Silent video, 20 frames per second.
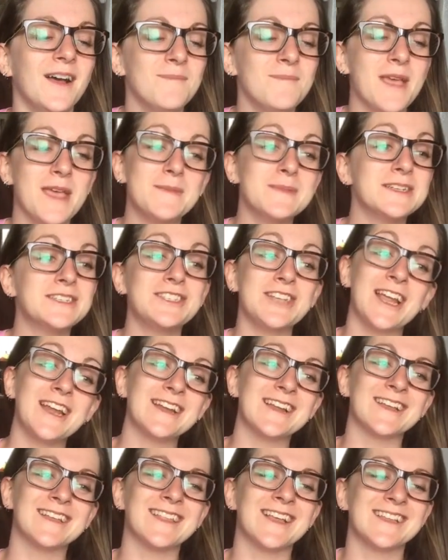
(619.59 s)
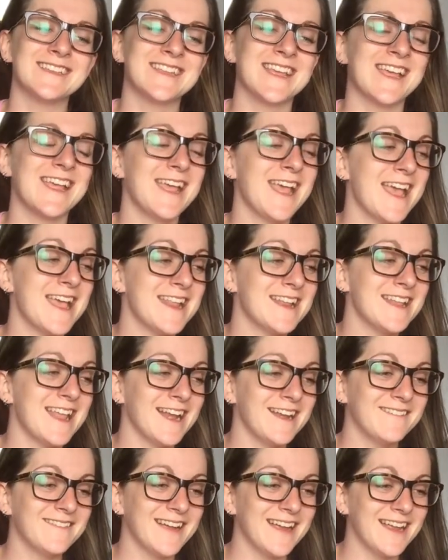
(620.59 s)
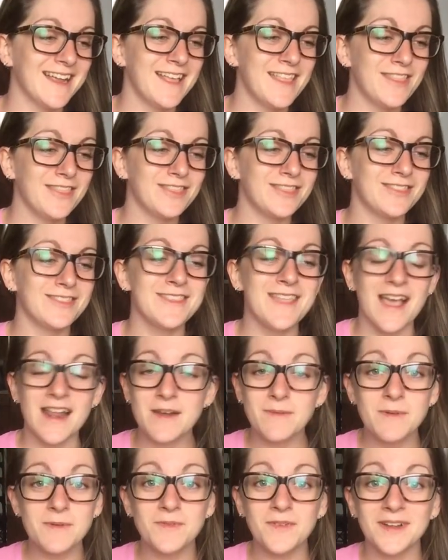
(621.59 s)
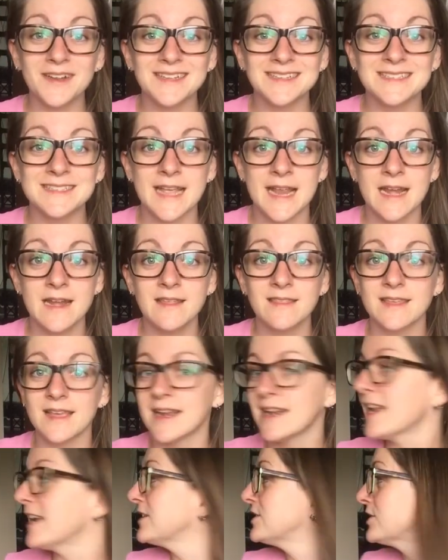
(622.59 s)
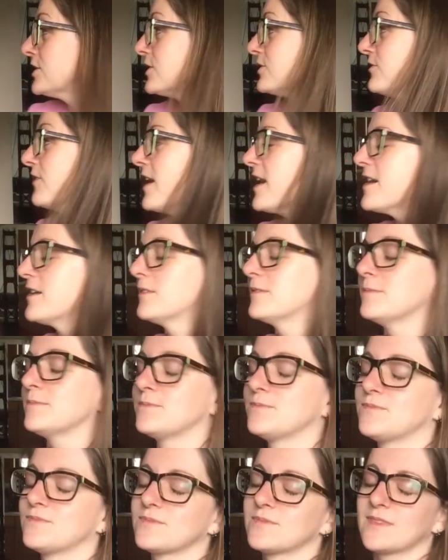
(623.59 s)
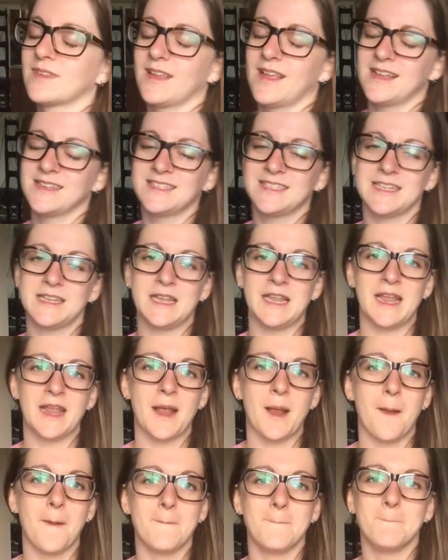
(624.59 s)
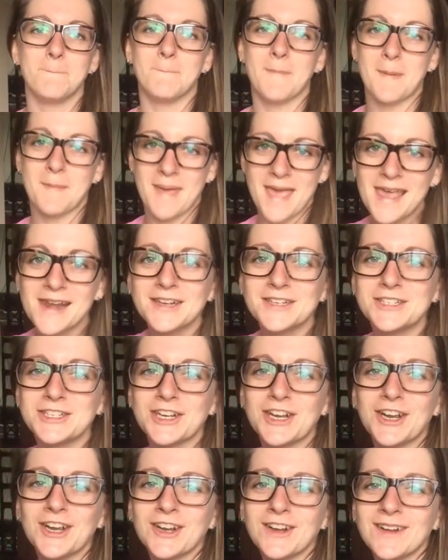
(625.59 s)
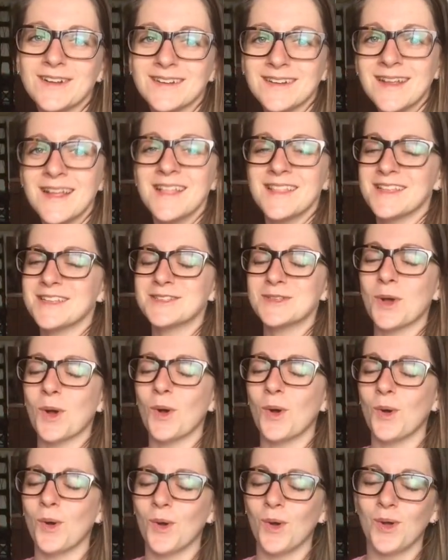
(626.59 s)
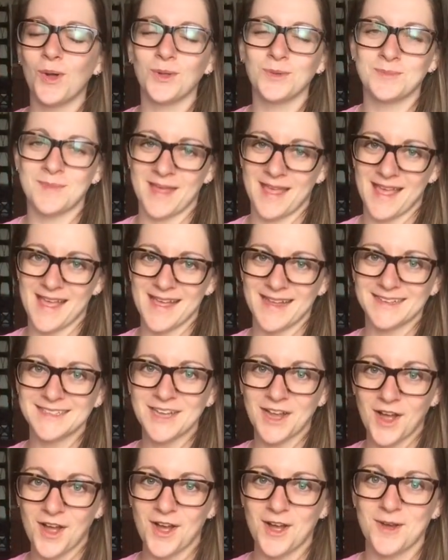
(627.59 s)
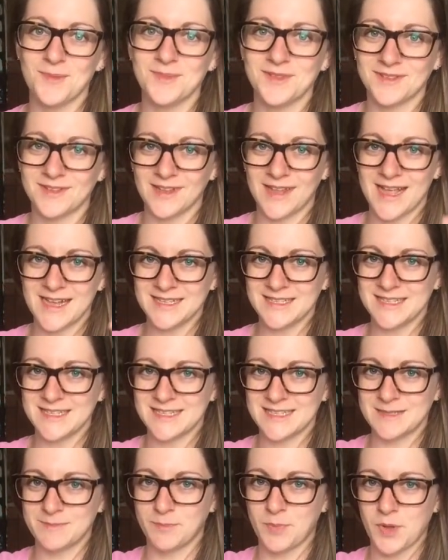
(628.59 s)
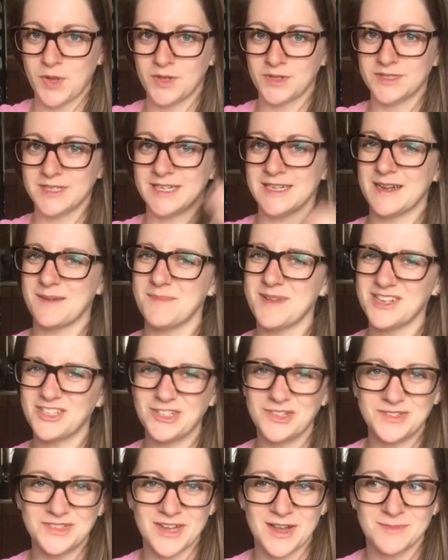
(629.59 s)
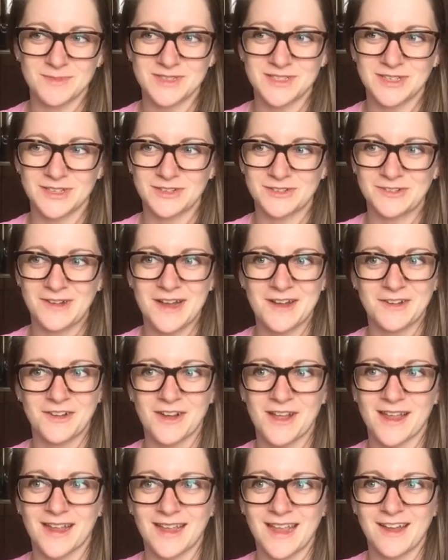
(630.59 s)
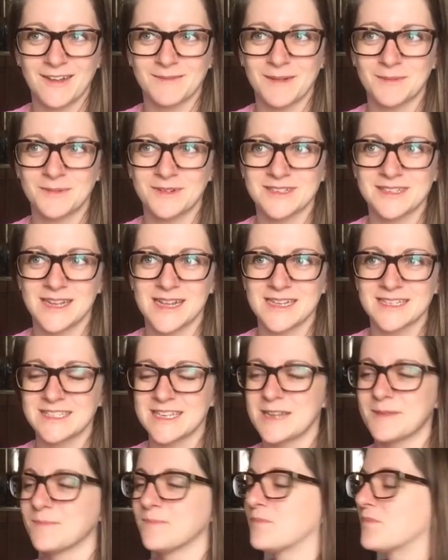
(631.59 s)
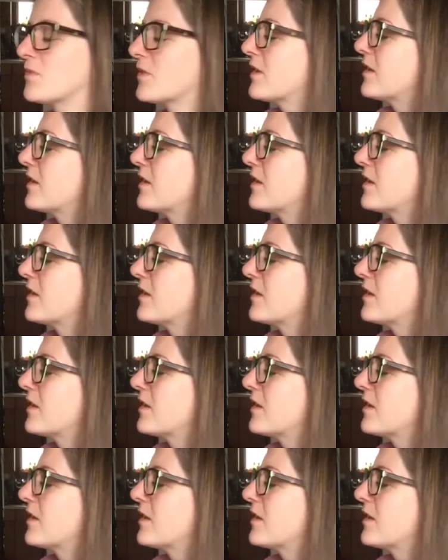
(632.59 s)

Maybe Shayna that day. And anyway, none of them fucking say anything. I turn around. I see my manager, this old man, Tom, with glasses, balding. I'm not sure if Tom's still around or not. I can't remember his last name.